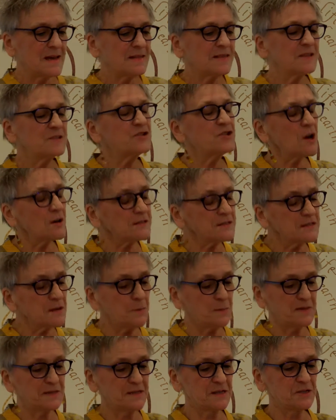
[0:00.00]
The
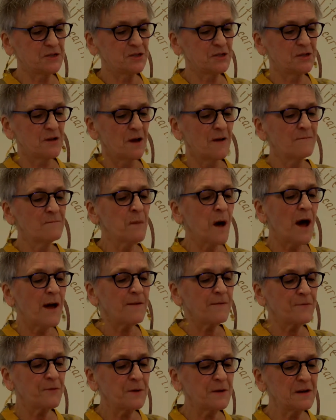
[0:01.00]
juxtaposition of my
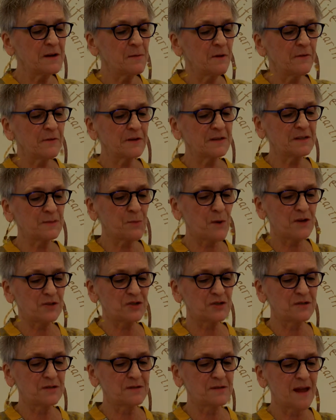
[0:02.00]
freedom of
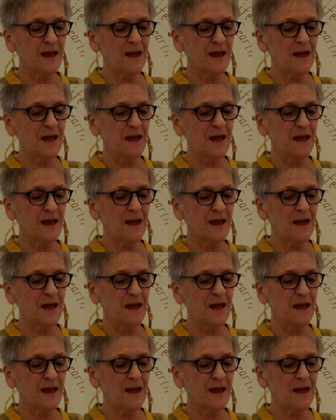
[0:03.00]
expression